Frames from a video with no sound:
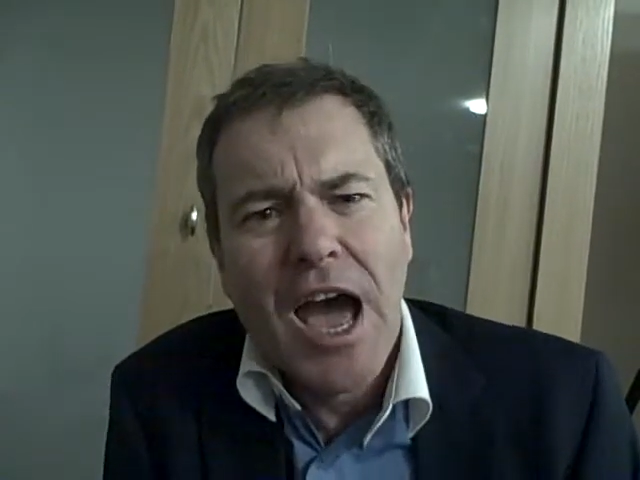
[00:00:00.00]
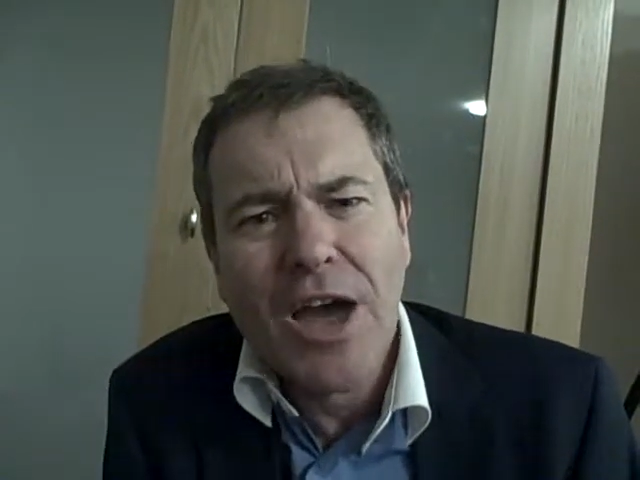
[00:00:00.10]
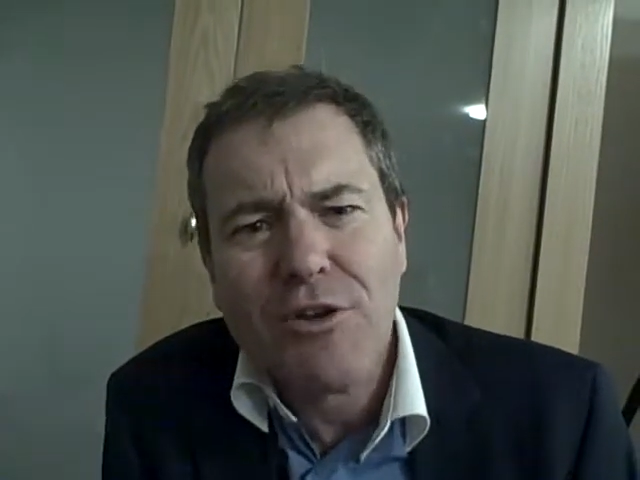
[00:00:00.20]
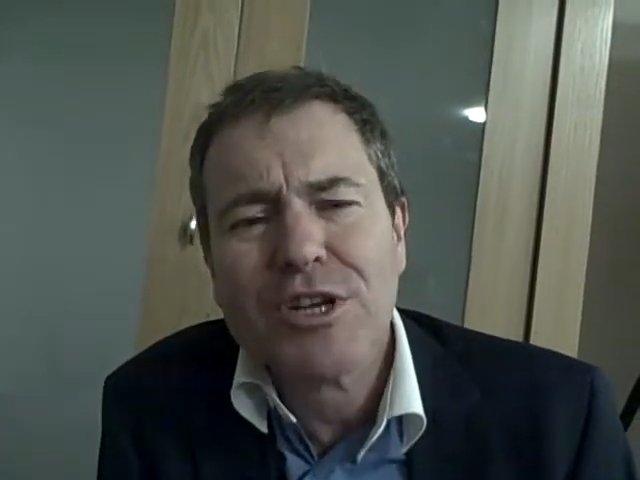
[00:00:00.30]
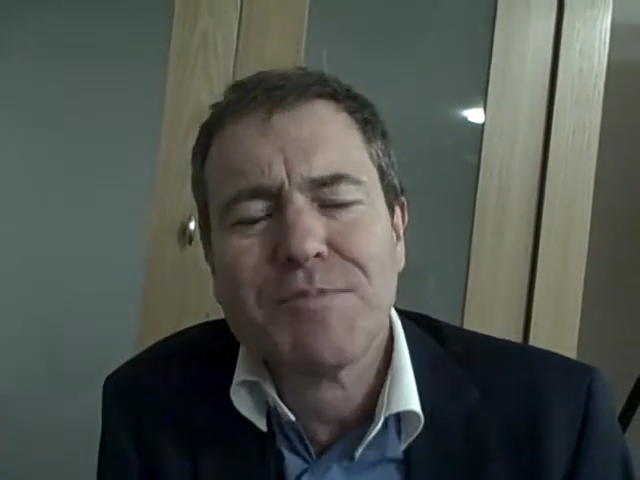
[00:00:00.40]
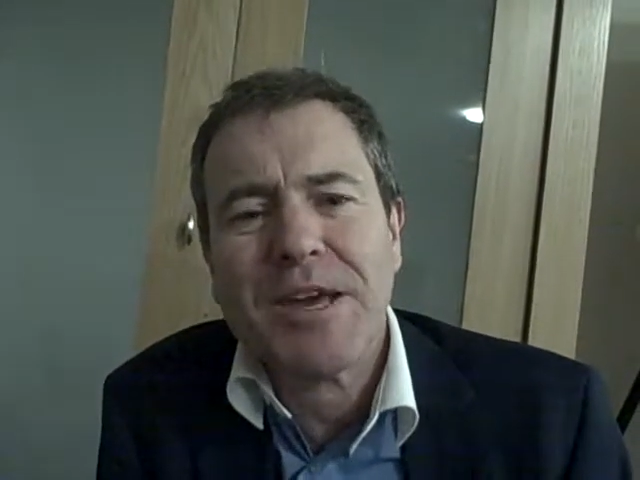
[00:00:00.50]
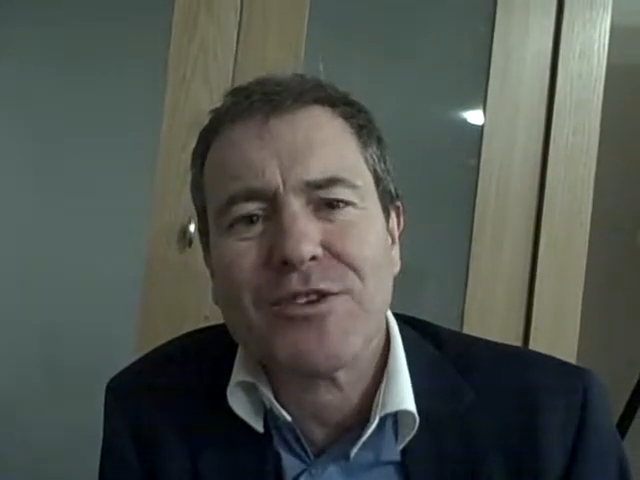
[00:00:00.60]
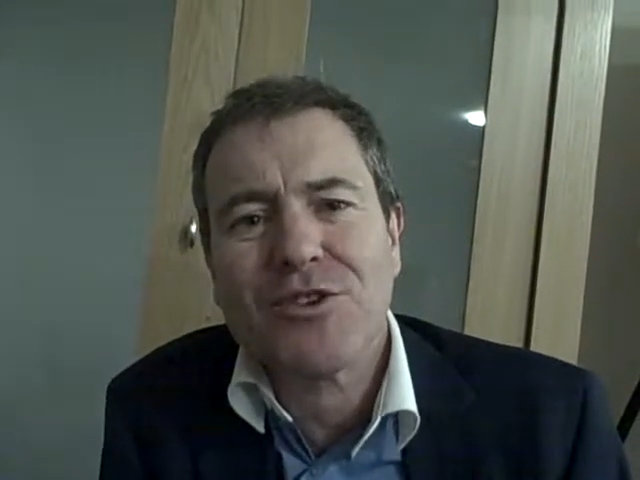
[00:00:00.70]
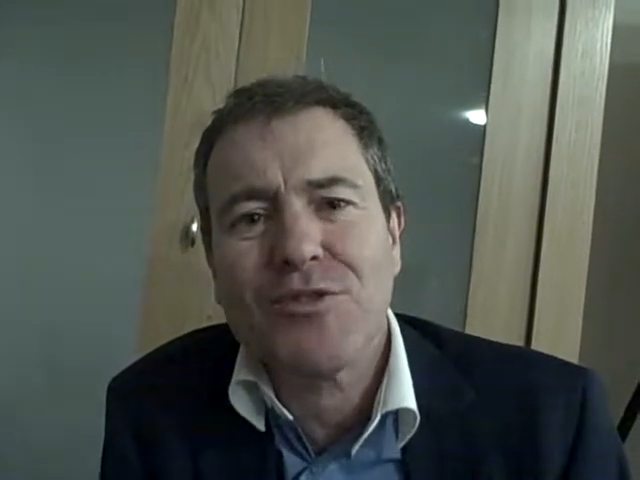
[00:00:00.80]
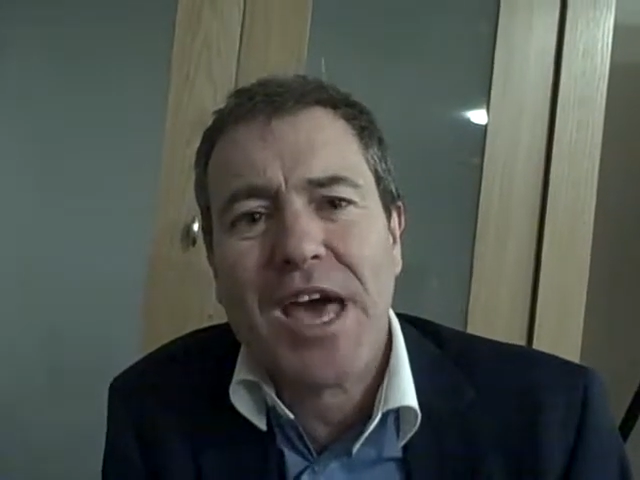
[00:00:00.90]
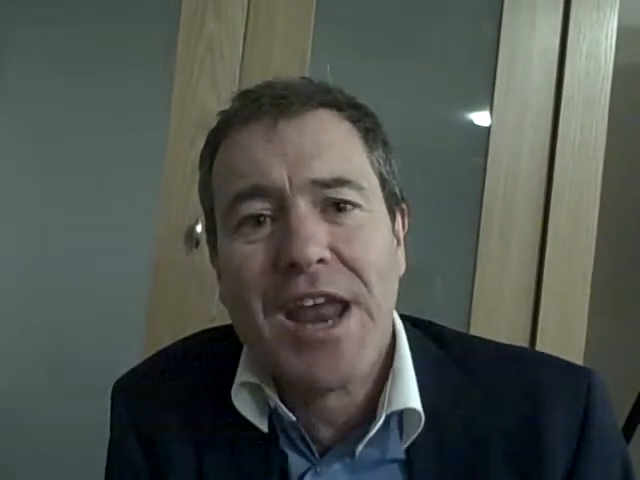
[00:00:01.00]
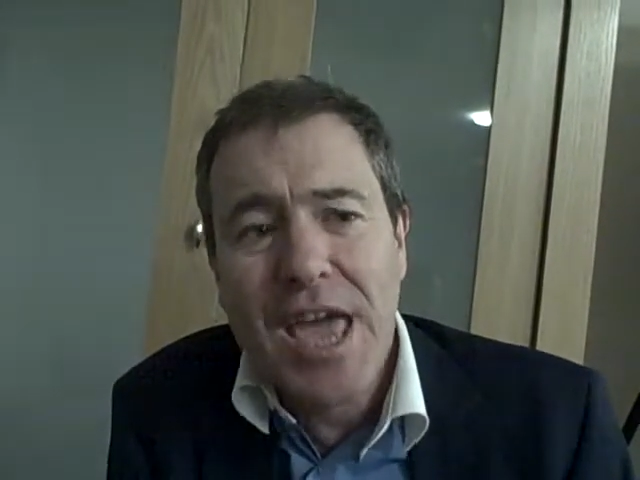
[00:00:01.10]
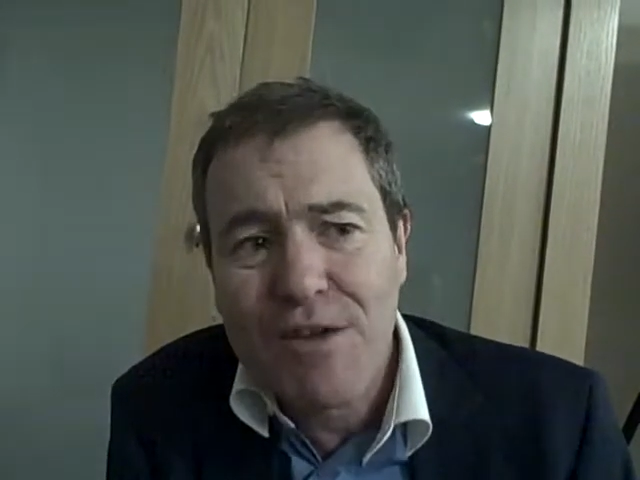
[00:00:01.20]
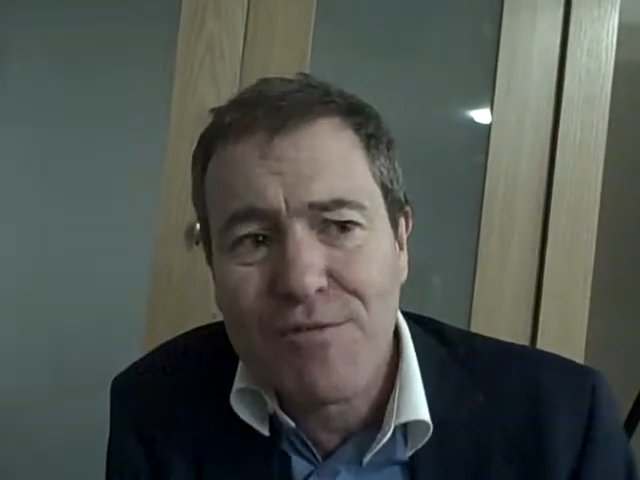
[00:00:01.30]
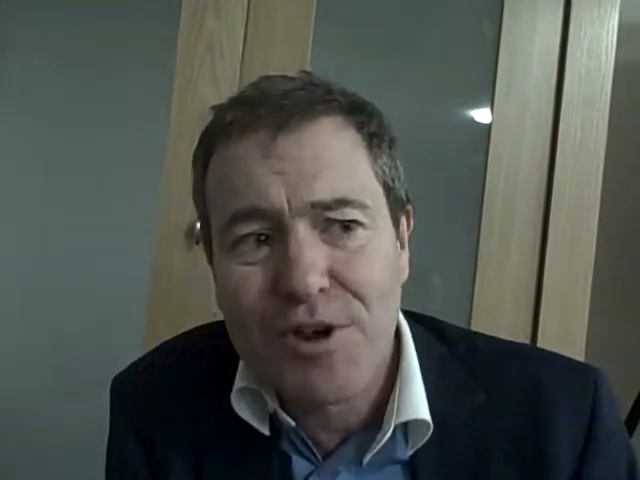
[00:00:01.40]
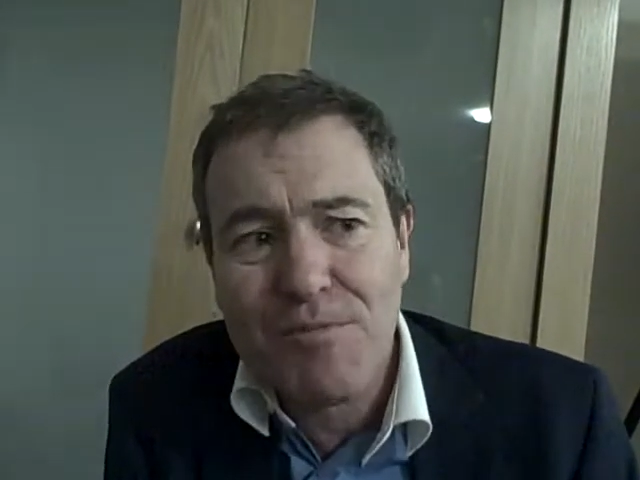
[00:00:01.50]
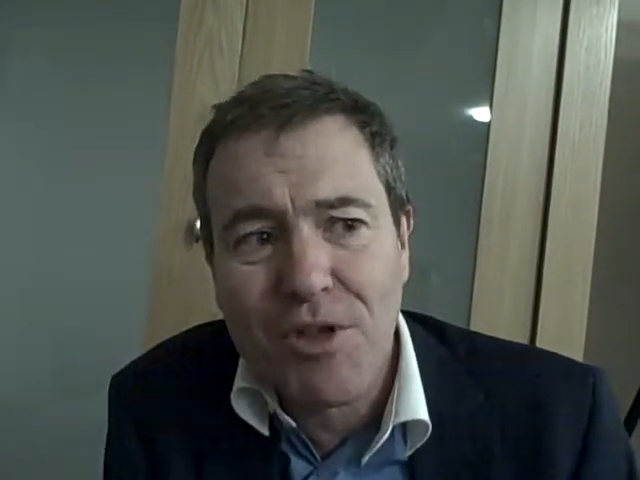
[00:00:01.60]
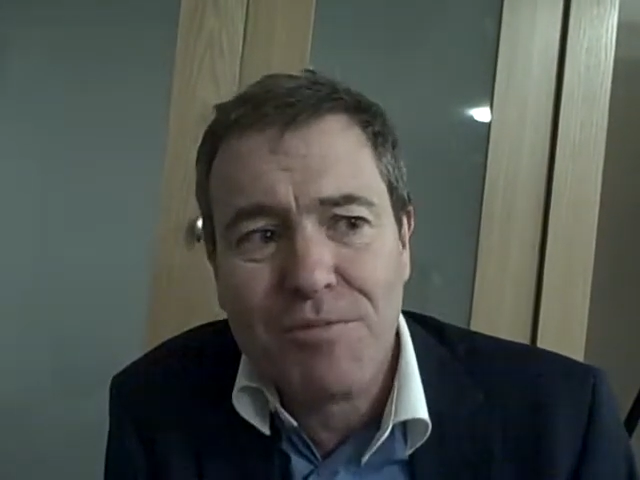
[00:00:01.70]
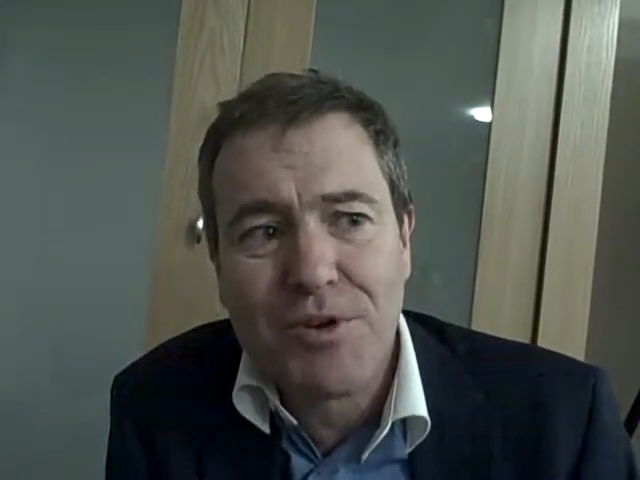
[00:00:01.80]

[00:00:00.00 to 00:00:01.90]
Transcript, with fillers: I don't expect to do that every month,